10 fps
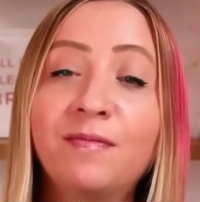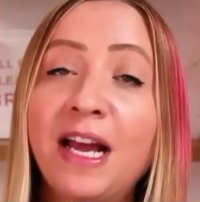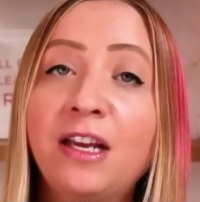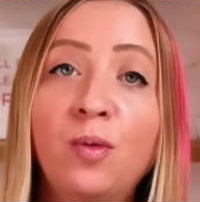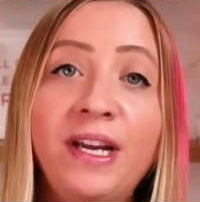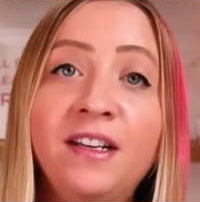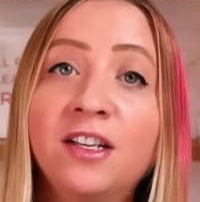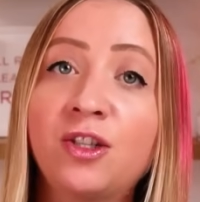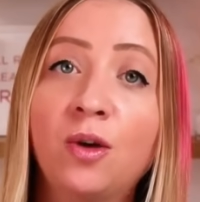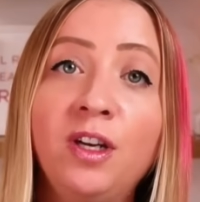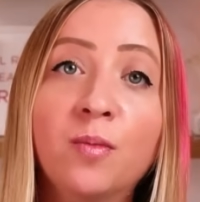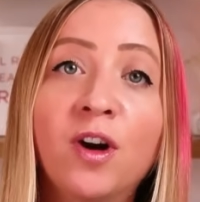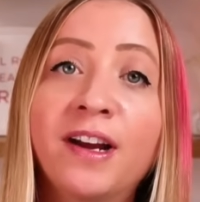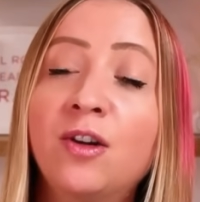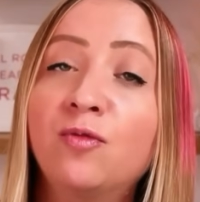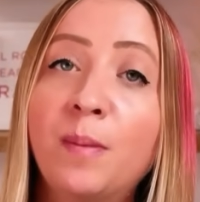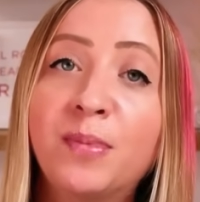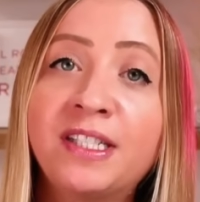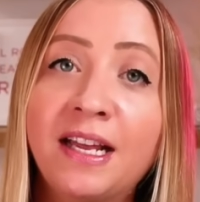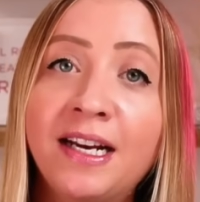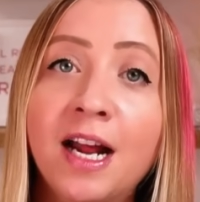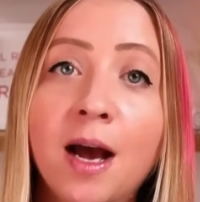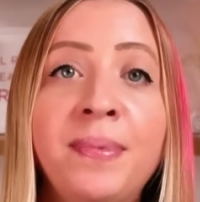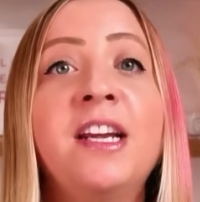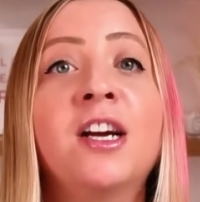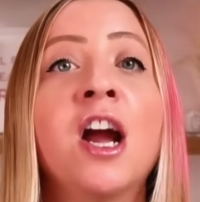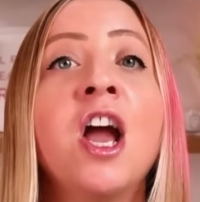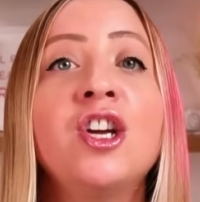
my Queen Sonja Morgan represented up here.